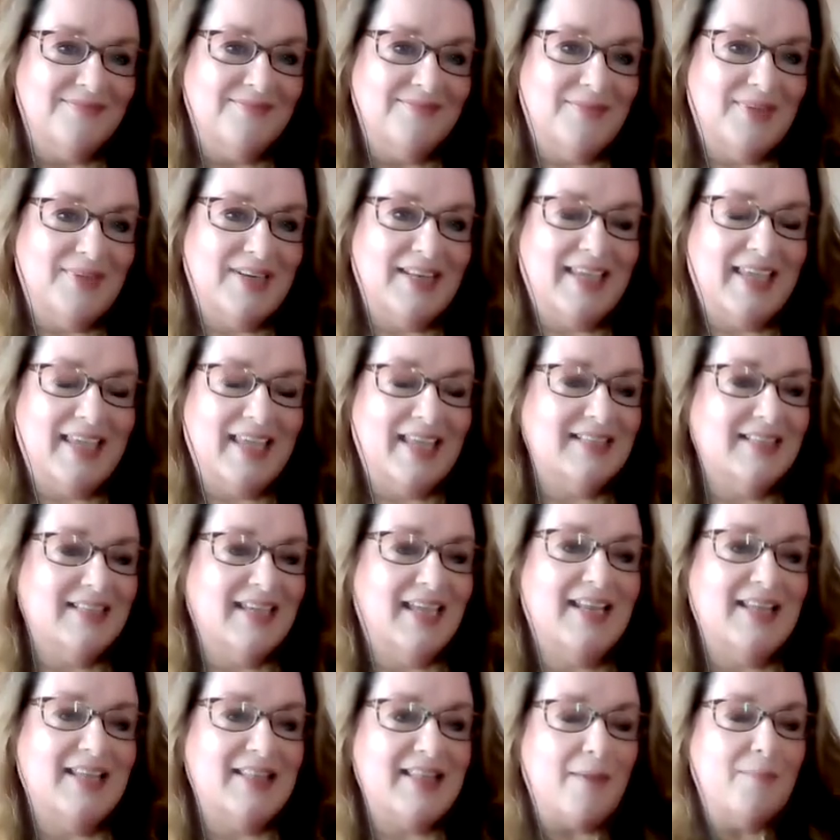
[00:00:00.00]
But again,
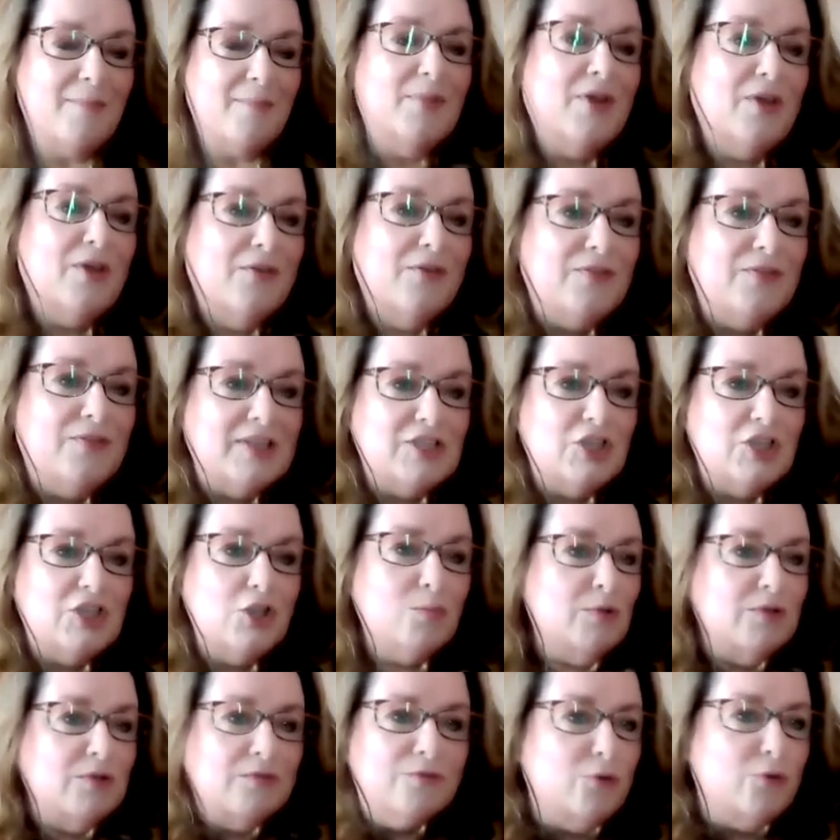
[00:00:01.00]
getting that perfect
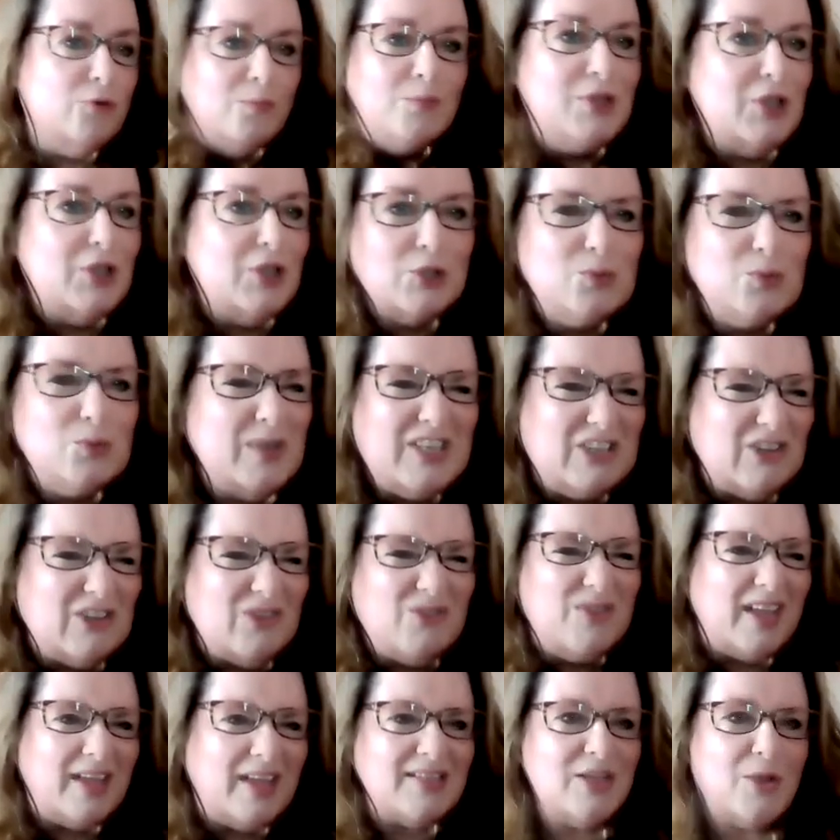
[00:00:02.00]
human form, because we do
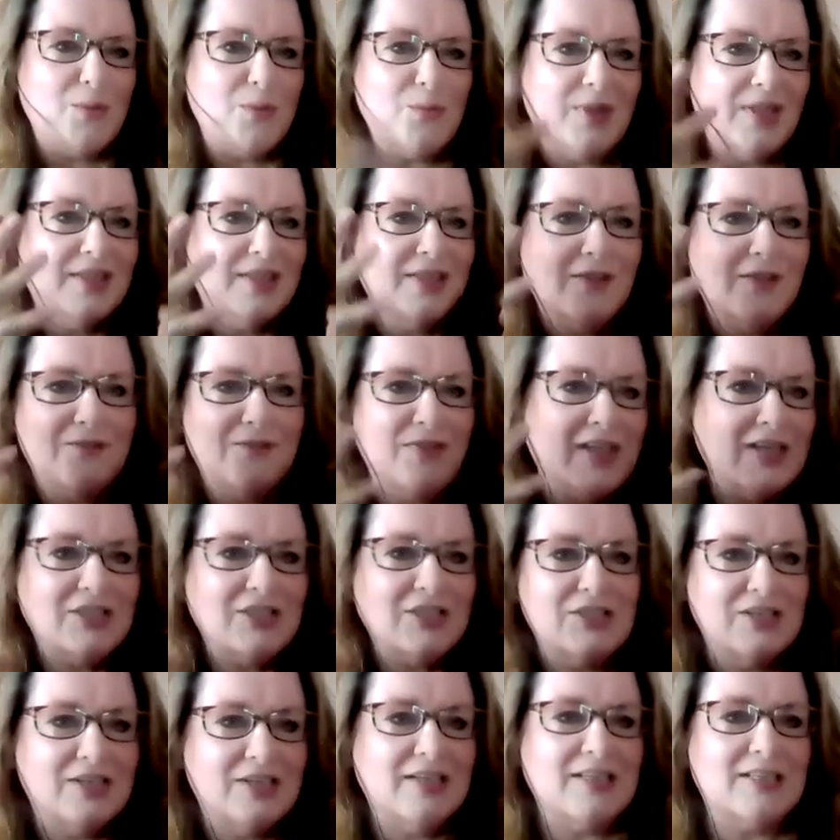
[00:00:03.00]
that, don't we? And the
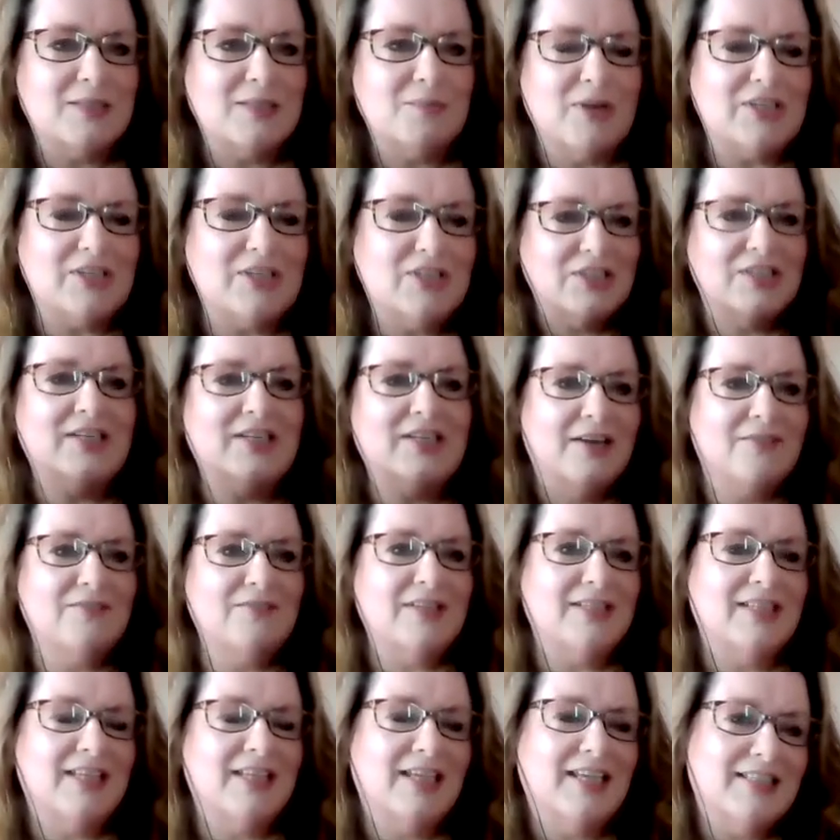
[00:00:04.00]
facial expression and
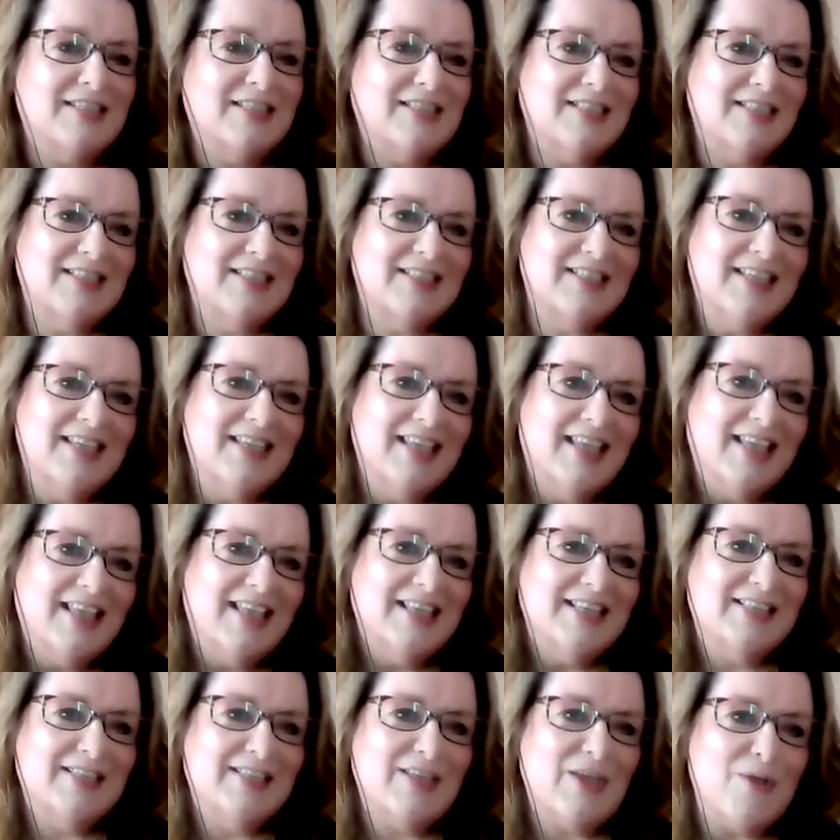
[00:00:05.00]
everything is just
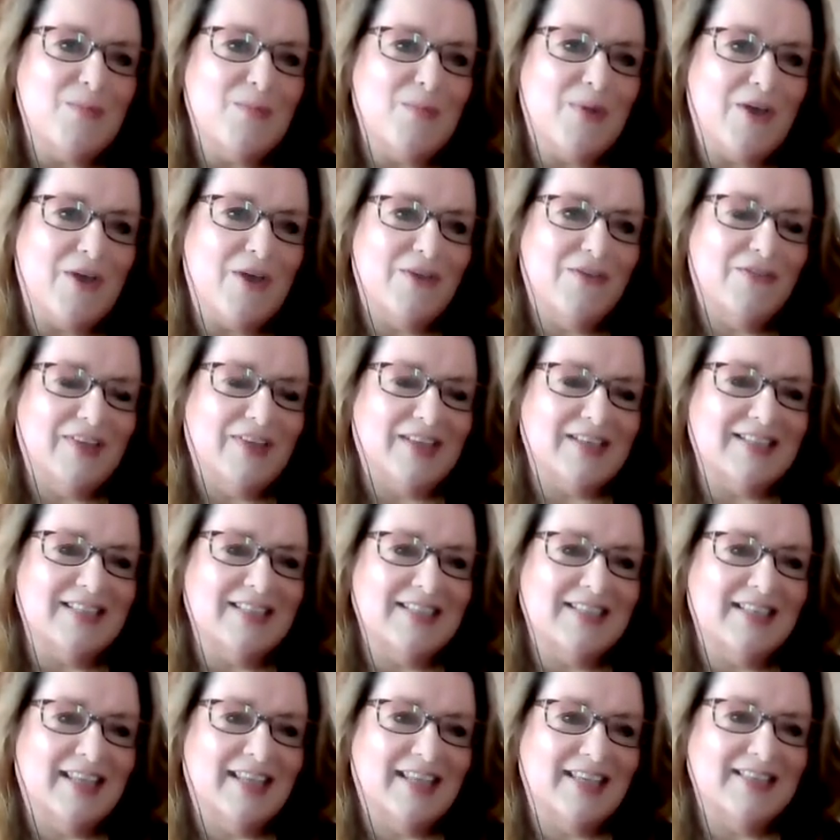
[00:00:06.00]
so perfect,
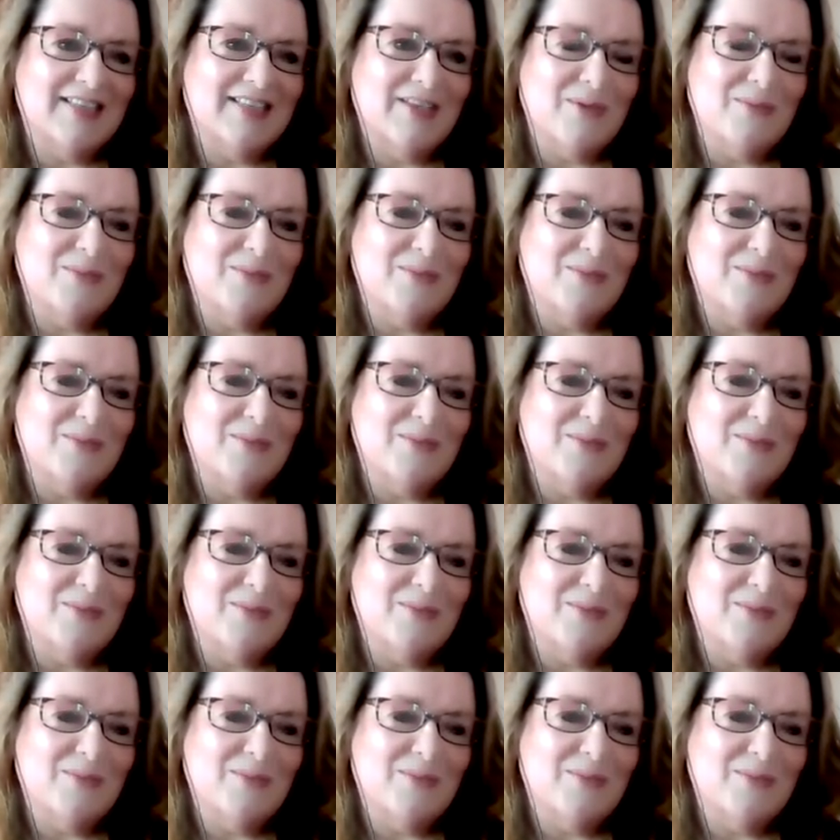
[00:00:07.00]
isn't it? So